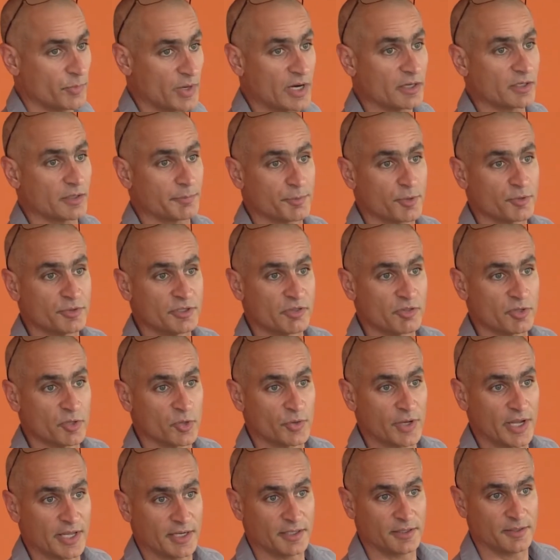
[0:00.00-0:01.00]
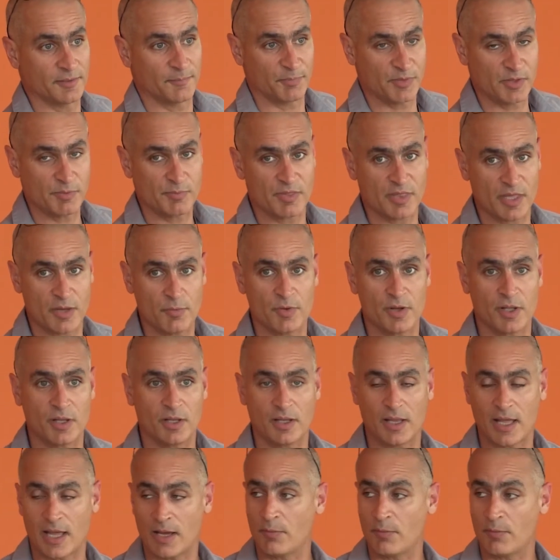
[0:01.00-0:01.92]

Where are the proteins located? You may say, well,